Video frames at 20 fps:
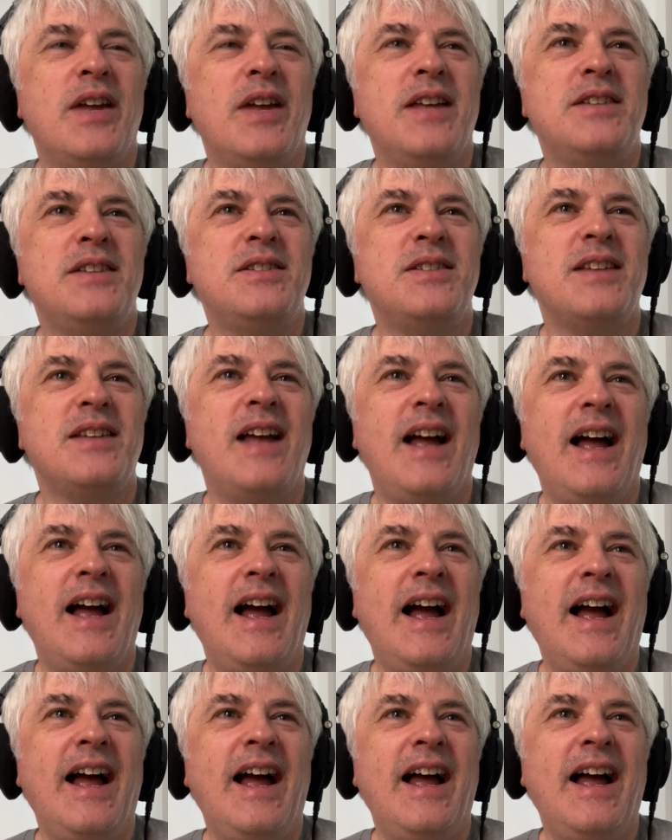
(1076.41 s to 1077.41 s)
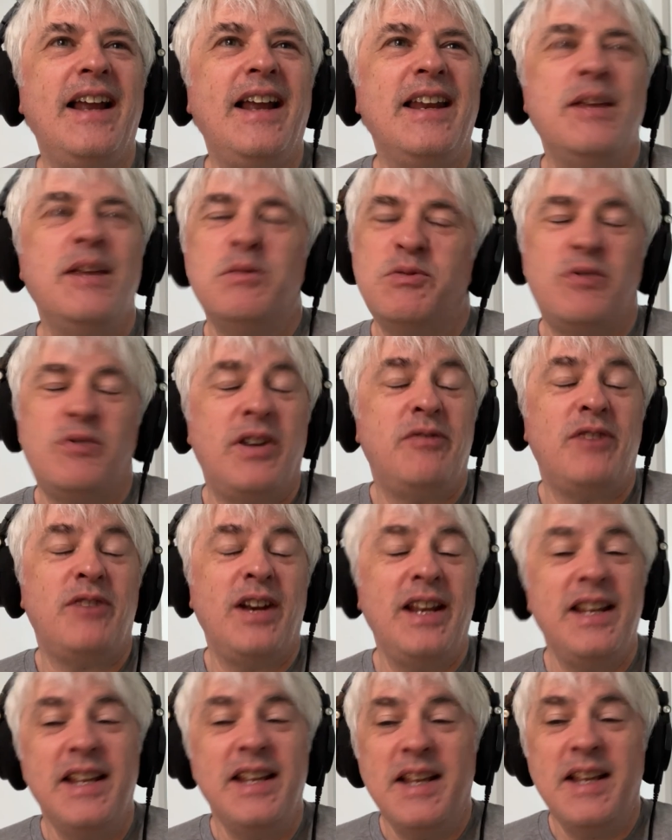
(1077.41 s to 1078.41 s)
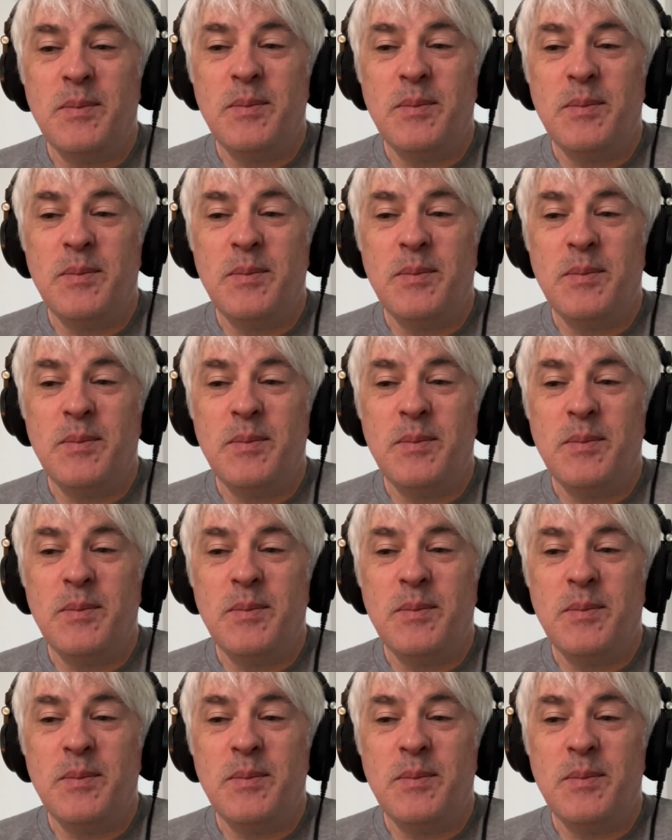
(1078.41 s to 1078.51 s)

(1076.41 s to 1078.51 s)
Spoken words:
his, and he was very friendly.